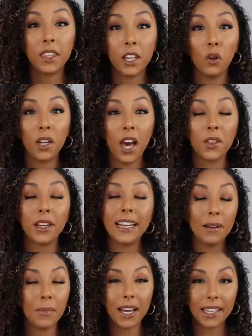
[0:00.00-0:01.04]
The only other
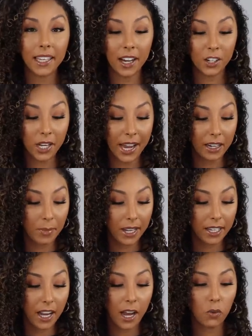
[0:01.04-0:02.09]
Il Makiage item I
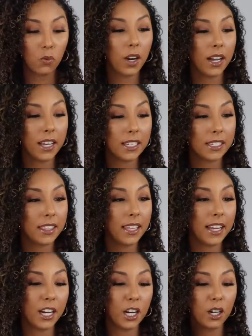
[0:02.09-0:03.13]
got was
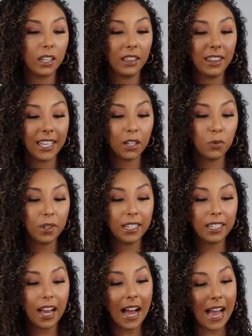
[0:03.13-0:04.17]
their
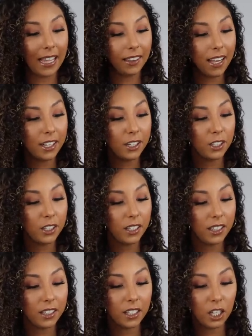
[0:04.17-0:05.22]
liquid eyeliner
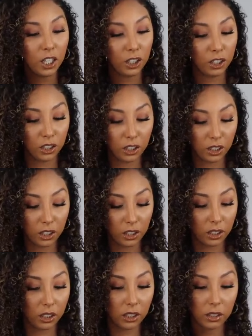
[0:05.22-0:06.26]
in the
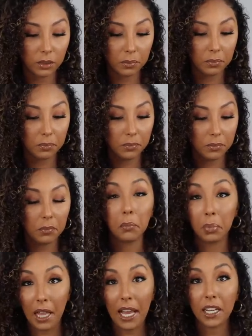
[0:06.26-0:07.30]
color
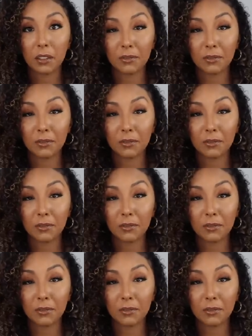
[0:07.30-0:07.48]
black.